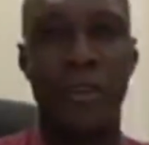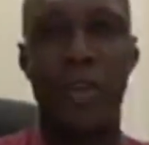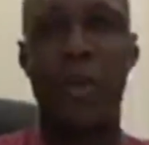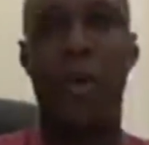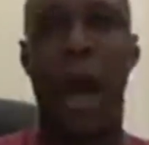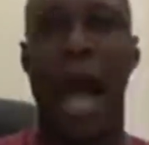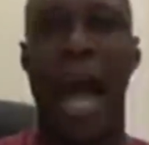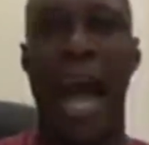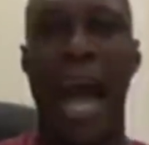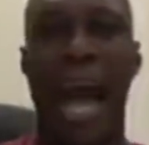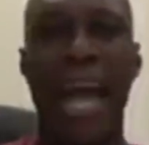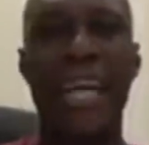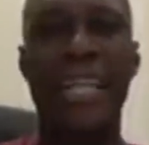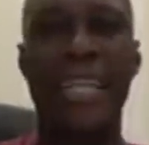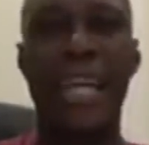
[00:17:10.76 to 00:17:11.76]
you are
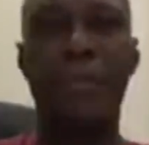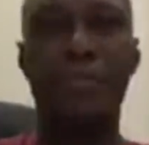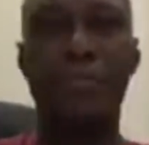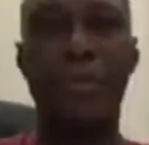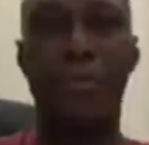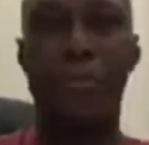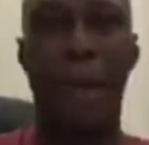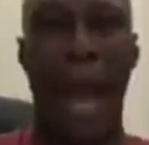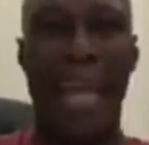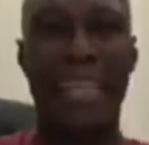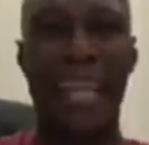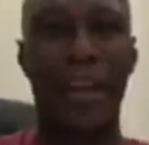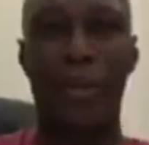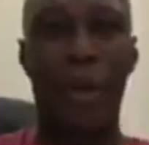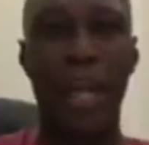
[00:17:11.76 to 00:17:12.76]
hiding by
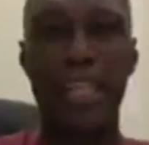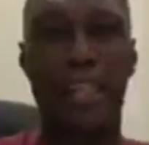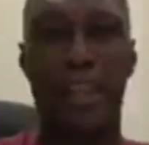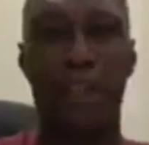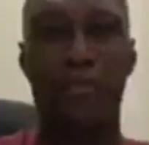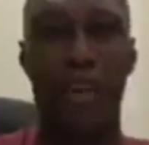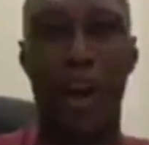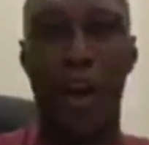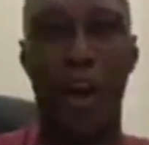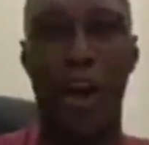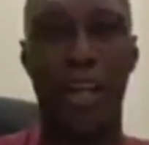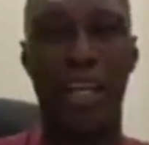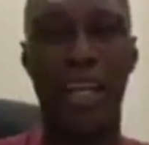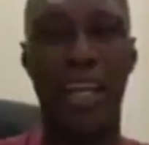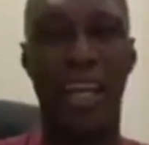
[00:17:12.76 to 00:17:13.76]
the grace of
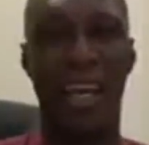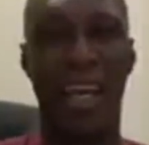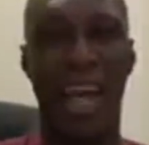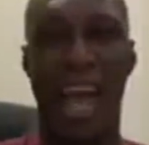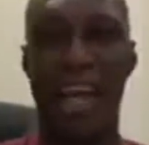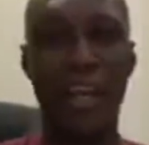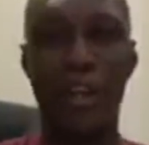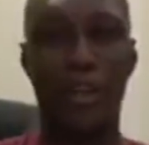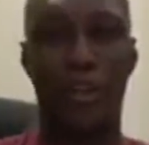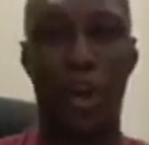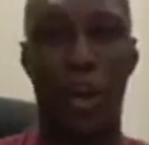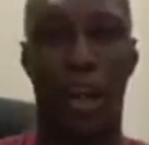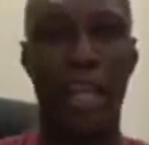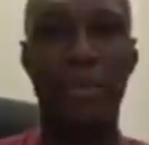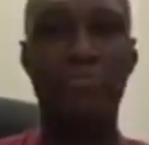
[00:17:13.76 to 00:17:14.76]
god and you're
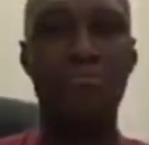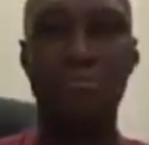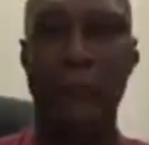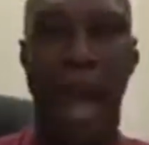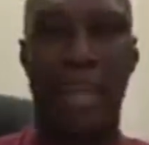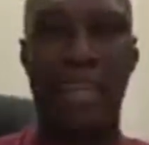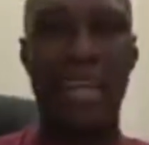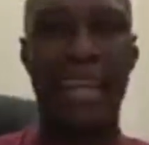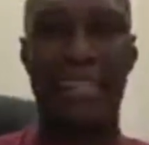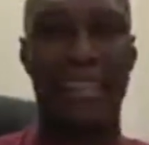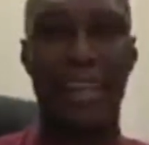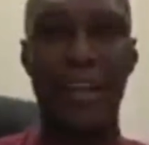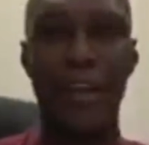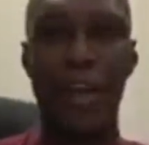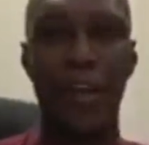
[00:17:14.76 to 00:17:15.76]
talking
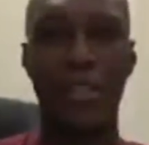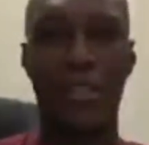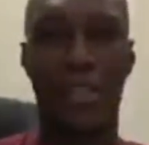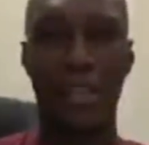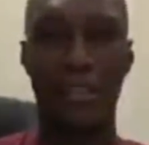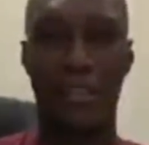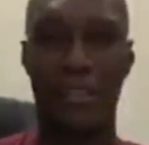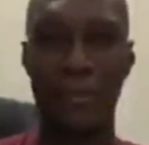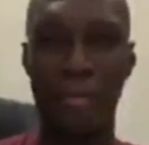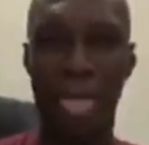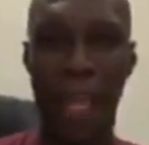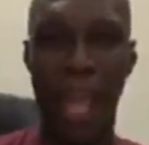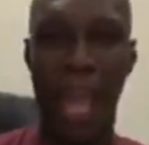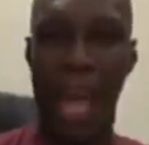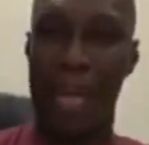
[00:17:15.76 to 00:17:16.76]
madness and nonsense
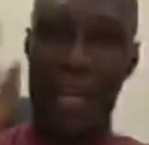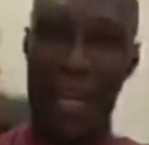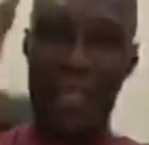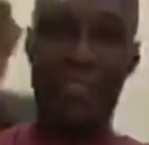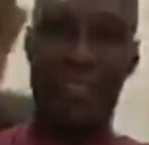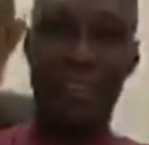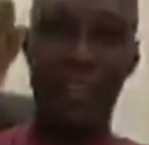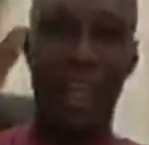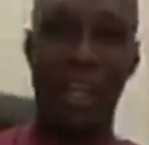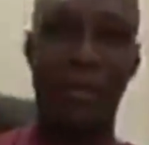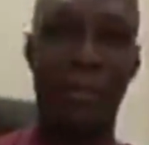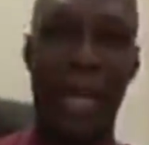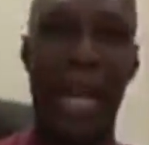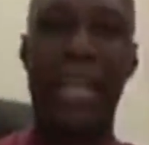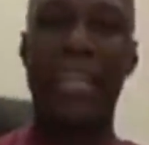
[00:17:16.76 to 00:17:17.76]
and ladies and
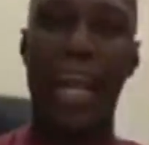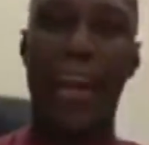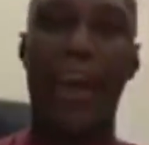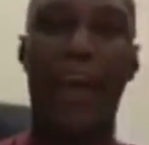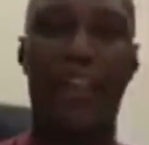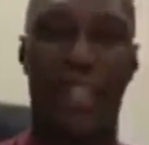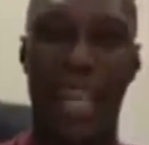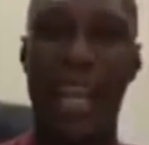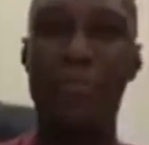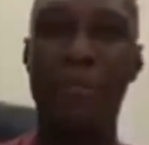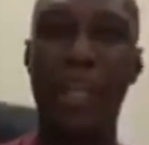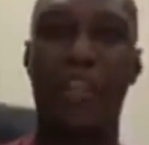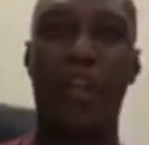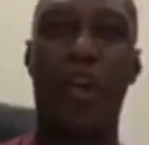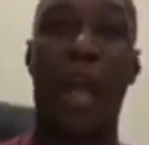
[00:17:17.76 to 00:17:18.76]
gentlemen, the Lord sent
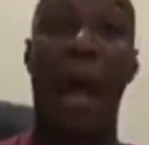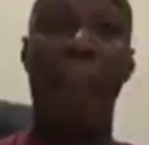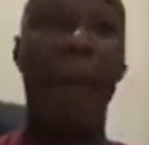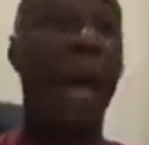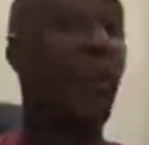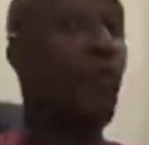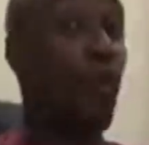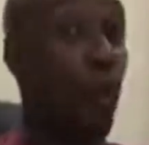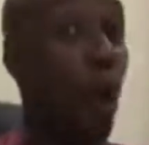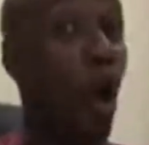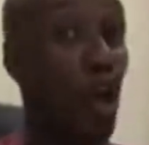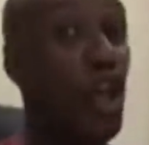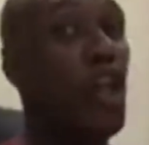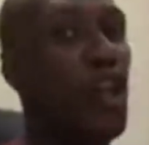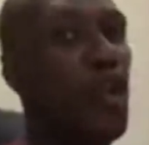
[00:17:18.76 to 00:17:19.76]
me to come and
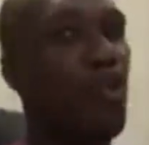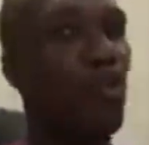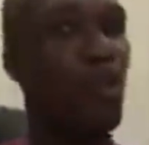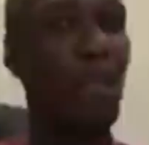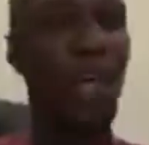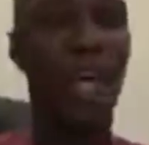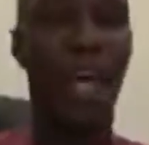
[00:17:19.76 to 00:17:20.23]
warn you